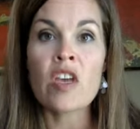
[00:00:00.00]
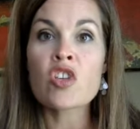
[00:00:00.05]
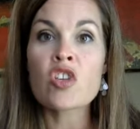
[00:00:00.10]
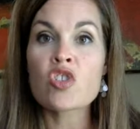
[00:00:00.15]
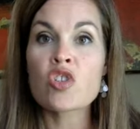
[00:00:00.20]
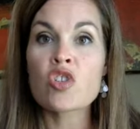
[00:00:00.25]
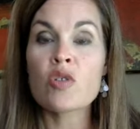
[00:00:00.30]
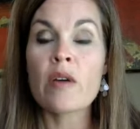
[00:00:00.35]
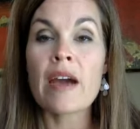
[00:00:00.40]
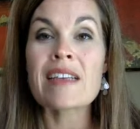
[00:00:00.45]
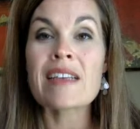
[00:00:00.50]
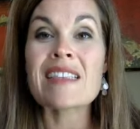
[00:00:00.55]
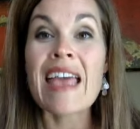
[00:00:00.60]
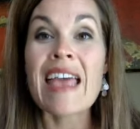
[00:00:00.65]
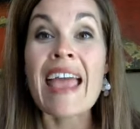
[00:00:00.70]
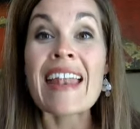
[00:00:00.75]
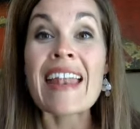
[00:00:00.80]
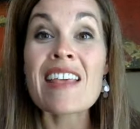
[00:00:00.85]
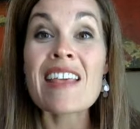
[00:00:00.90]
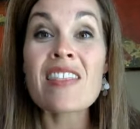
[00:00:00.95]
So, you guys,
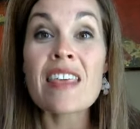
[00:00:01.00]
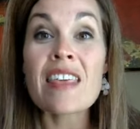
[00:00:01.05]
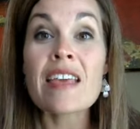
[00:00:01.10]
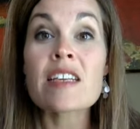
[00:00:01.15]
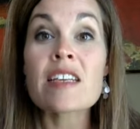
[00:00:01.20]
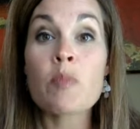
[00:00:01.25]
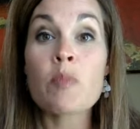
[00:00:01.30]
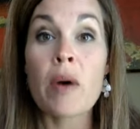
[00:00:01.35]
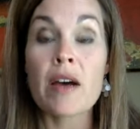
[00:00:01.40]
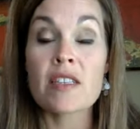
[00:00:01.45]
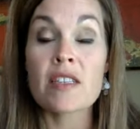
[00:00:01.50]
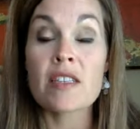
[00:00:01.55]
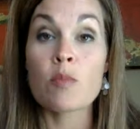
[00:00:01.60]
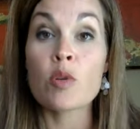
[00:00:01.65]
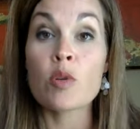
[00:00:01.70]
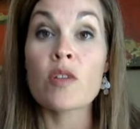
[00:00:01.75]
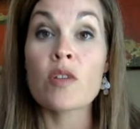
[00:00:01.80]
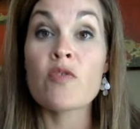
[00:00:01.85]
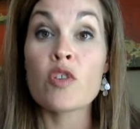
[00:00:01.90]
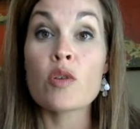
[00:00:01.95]
anything is
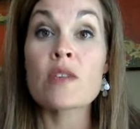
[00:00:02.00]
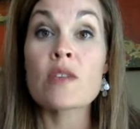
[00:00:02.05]
possible. If you